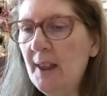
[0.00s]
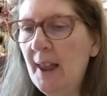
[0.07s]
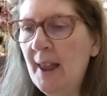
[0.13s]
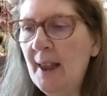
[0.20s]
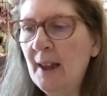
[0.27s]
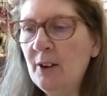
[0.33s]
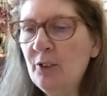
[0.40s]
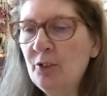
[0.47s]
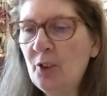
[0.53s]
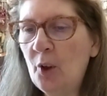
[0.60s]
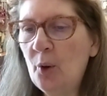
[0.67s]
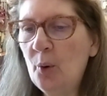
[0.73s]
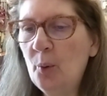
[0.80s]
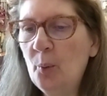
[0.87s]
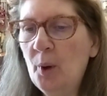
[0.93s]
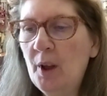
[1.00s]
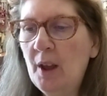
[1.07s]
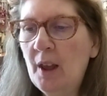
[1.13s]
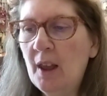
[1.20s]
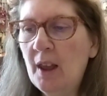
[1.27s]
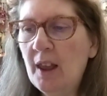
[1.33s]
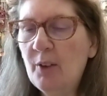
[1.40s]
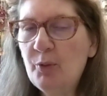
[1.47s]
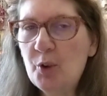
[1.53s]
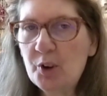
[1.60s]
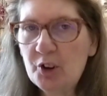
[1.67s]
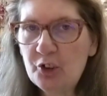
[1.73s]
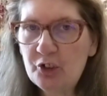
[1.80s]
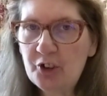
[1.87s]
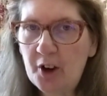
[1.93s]
And so if you
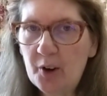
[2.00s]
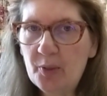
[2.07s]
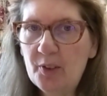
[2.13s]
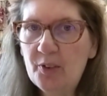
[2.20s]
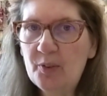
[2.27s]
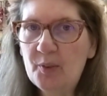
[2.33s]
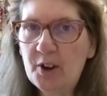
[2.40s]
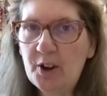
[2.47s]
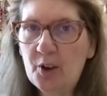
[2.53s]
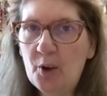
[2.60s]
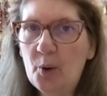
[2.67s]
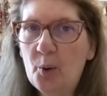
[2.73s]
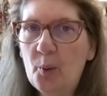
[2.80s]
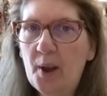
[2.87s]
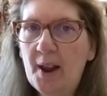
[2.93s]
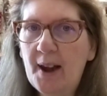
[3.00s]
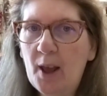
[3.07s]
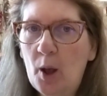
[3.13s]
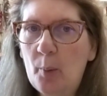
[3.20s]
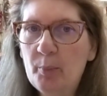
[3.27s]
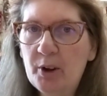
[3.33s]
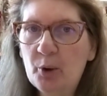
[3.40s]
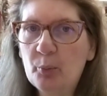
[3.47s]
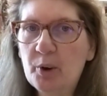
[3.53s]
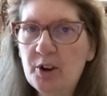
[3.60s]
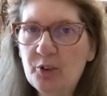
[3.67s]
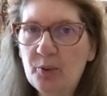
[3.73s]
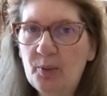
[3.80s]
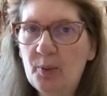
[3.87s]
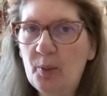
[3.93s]
could share this video and help me to
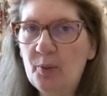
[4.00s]
reach